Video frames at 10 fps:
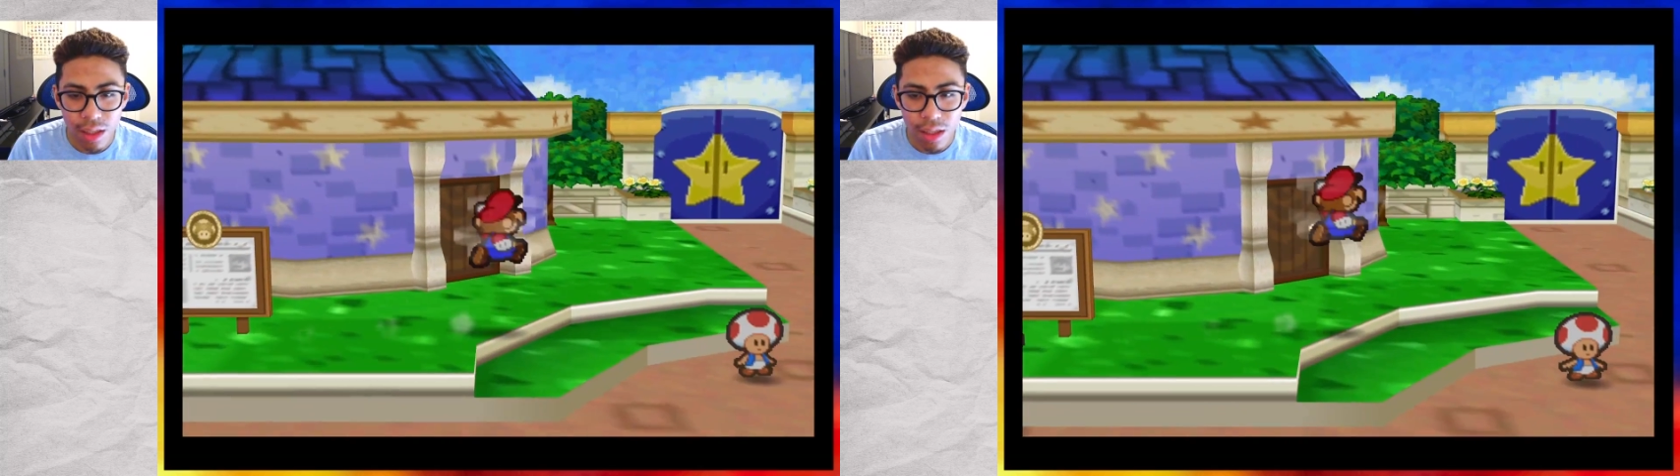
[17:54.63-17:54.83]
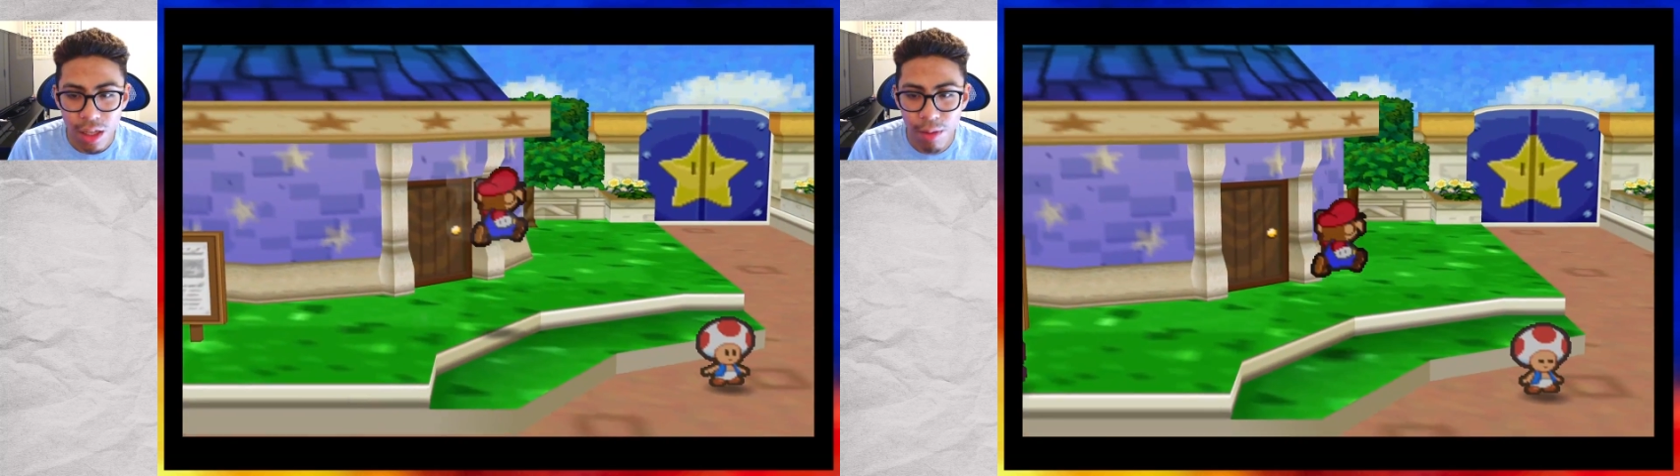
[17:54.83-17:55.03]

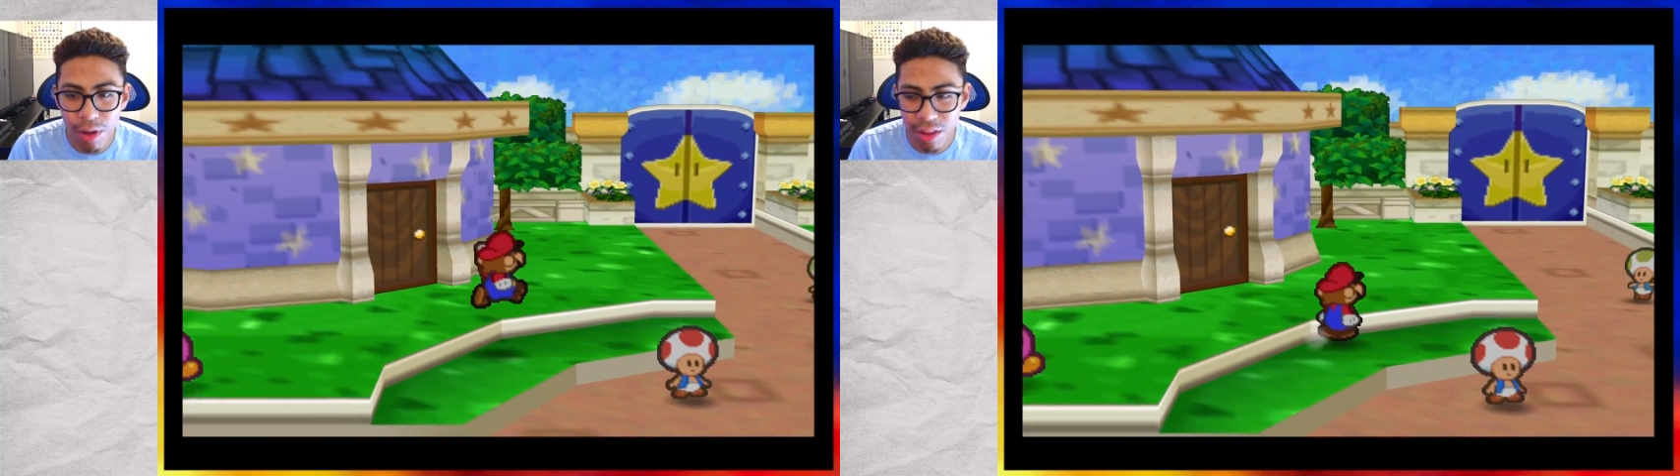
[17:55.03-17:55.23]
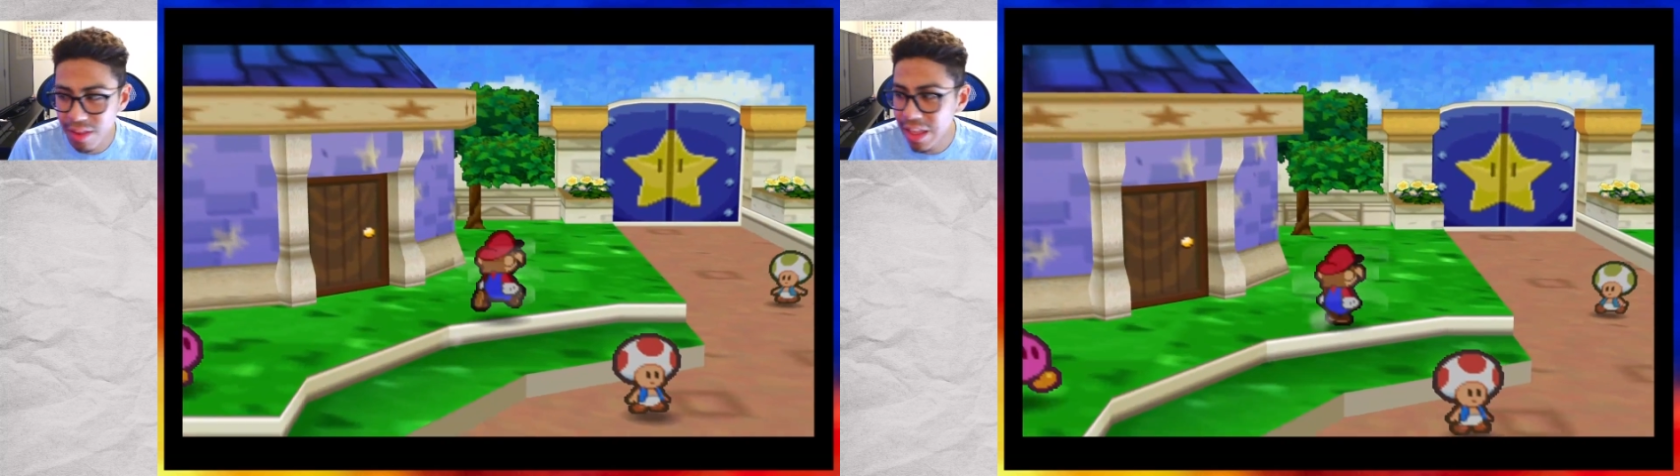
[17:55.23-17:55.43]

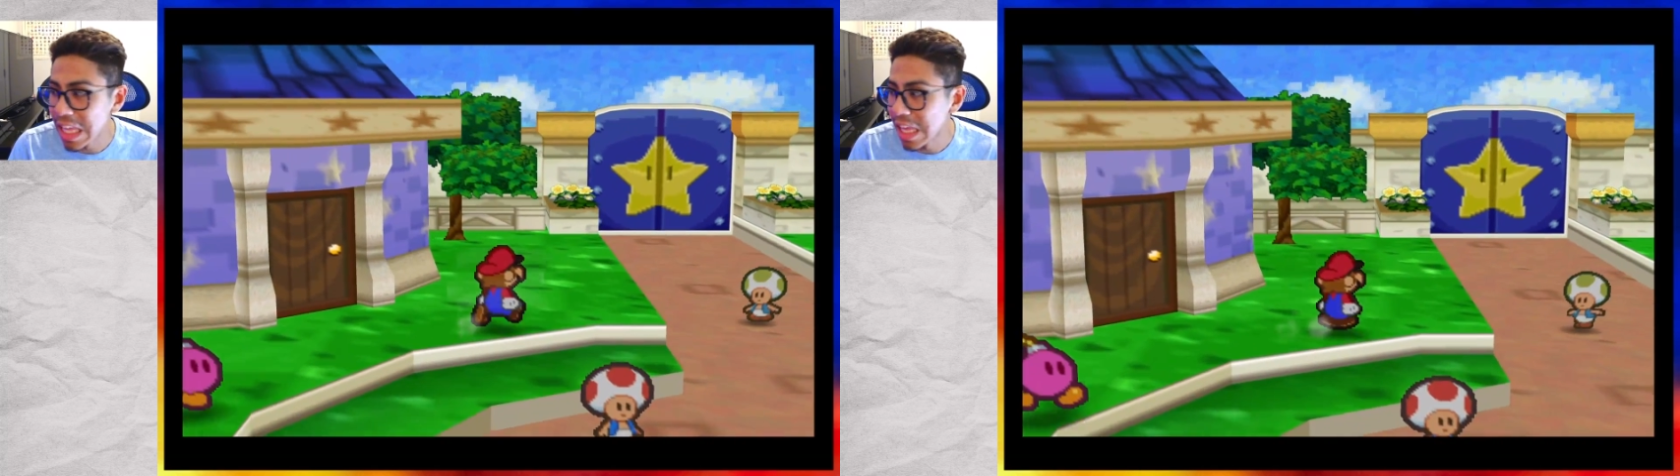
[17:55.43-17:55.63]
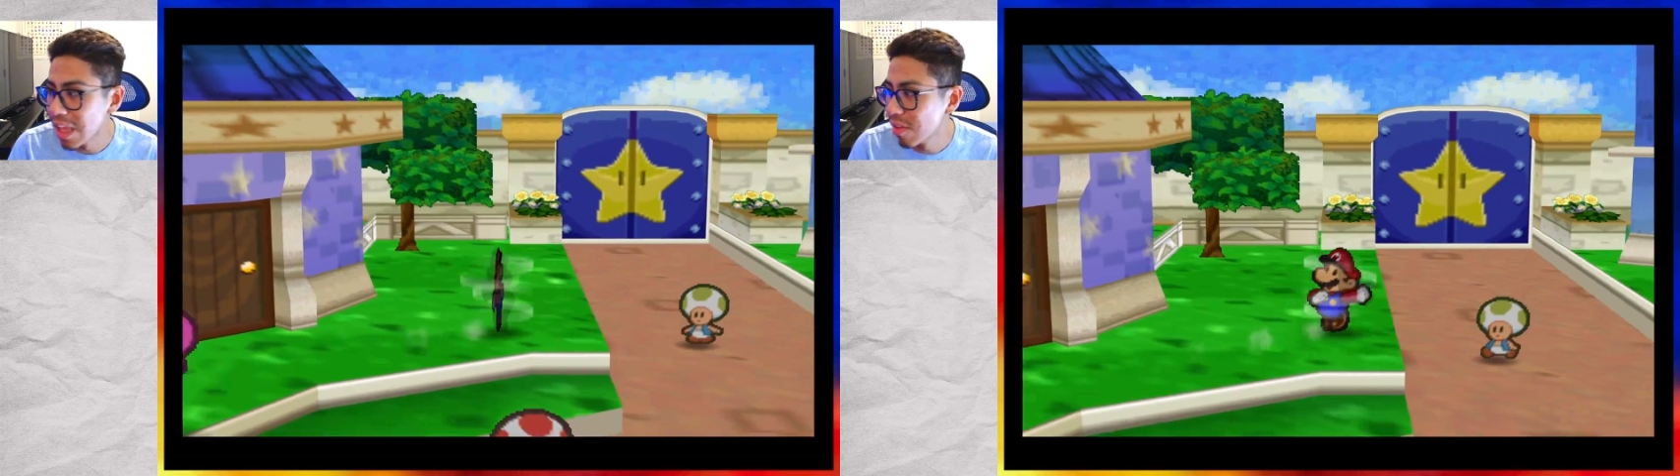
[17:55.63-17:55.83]

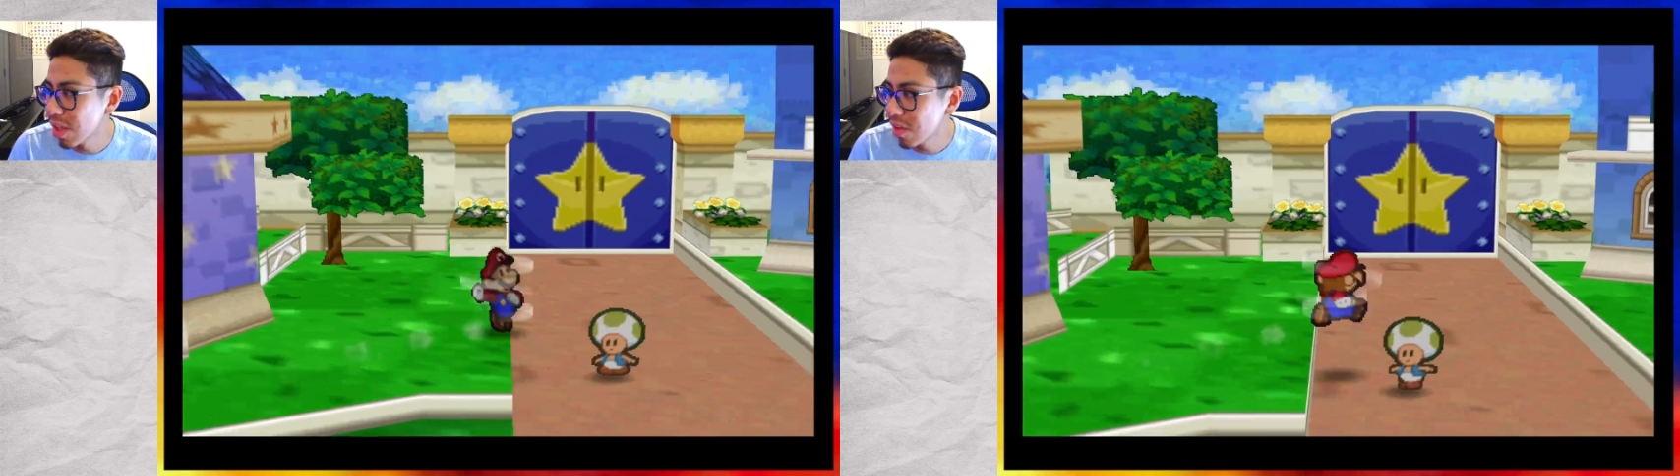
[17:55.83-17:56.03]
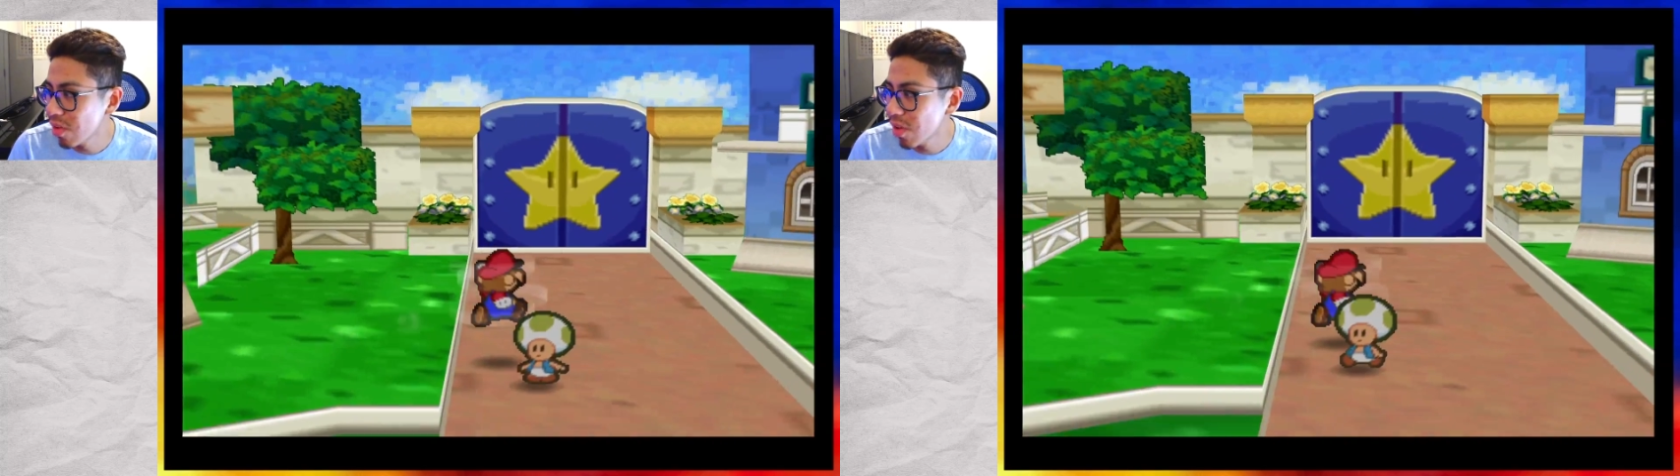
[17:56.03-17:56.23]
Musty. So
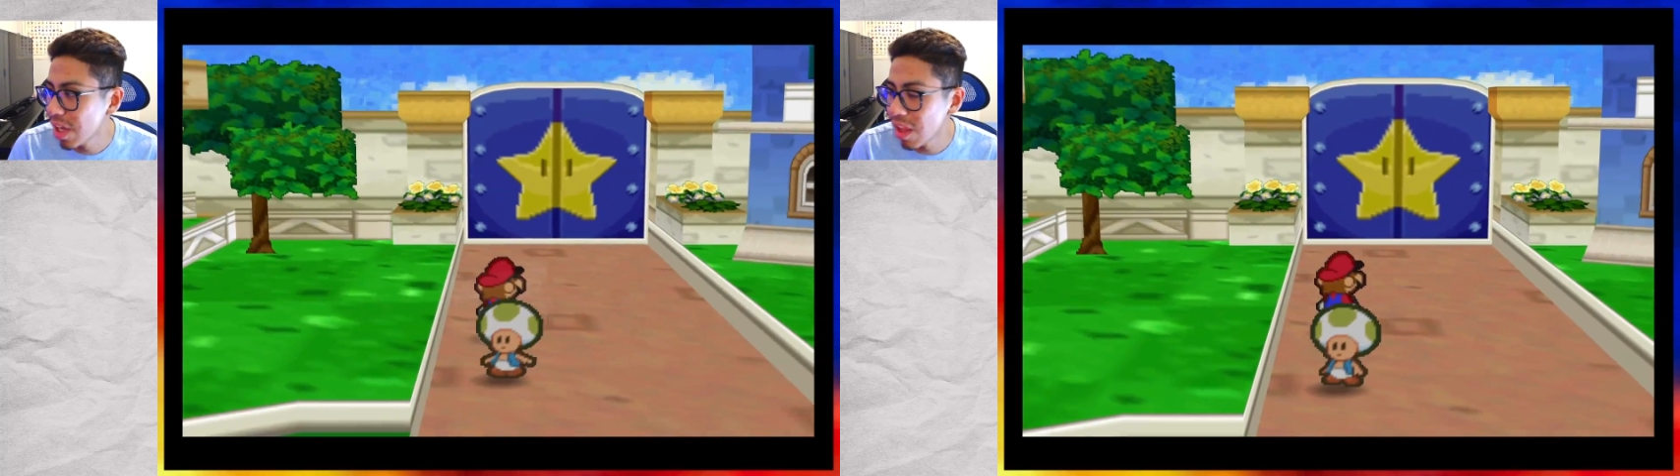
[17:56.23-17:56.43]
let's go ahead